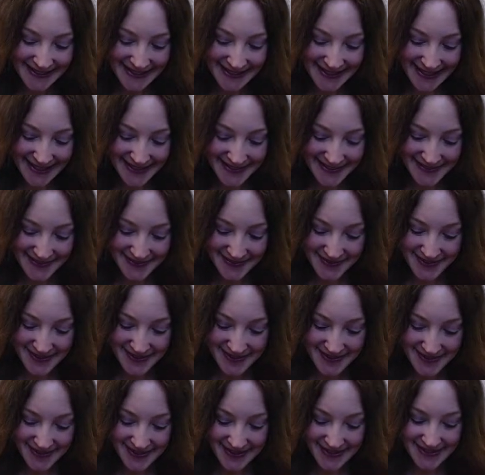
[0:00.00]
I do also
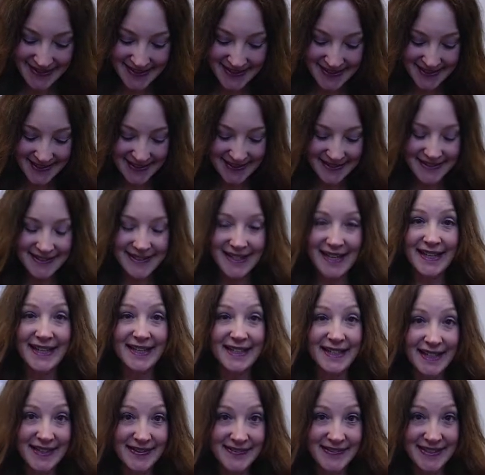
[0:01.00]
think it's clear. I
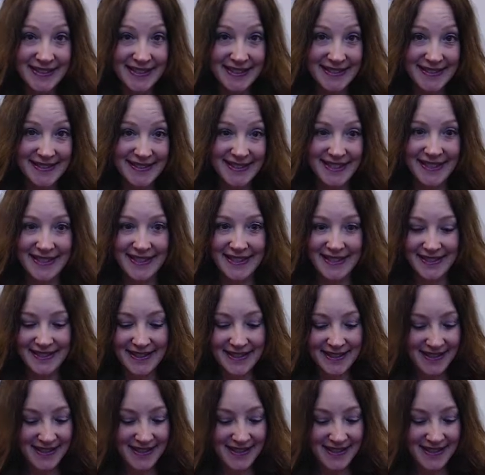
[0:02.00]
get what he's saying.